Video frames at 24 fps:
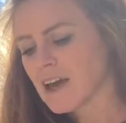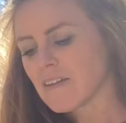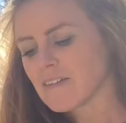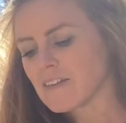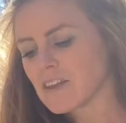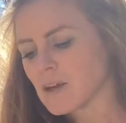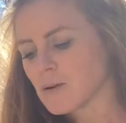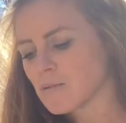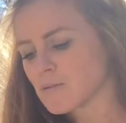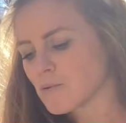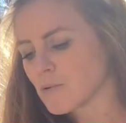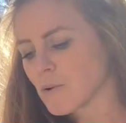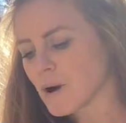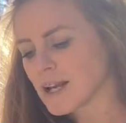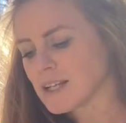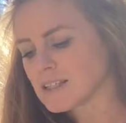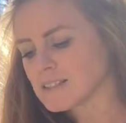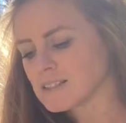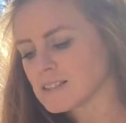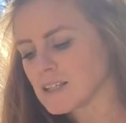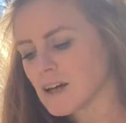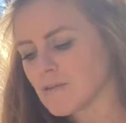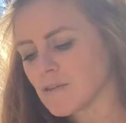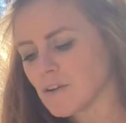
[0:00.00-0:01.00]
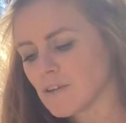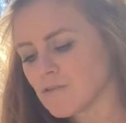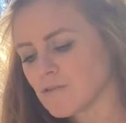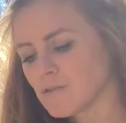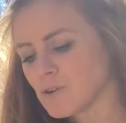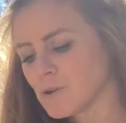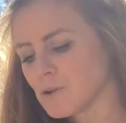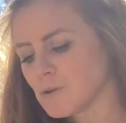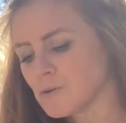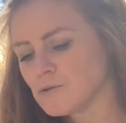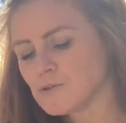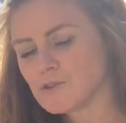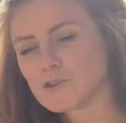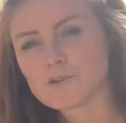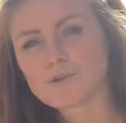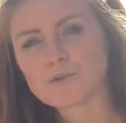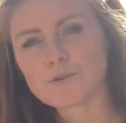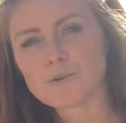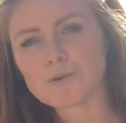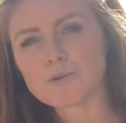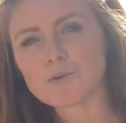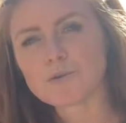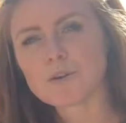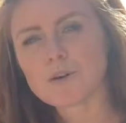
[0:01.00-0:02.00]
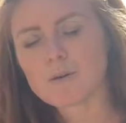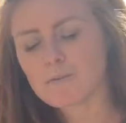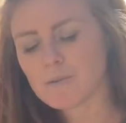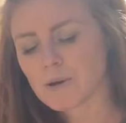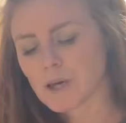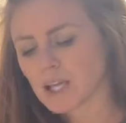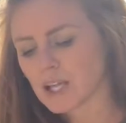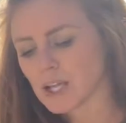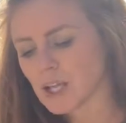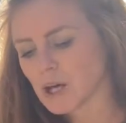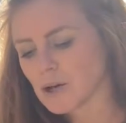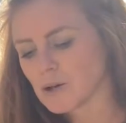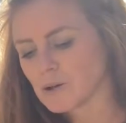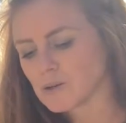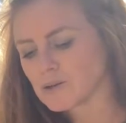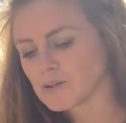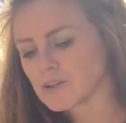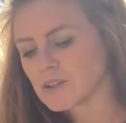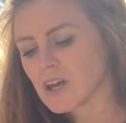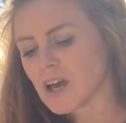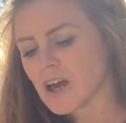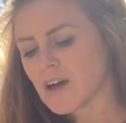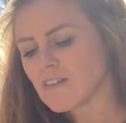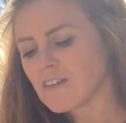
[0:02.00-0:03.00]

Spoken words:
the embrace of a few strewn pillows,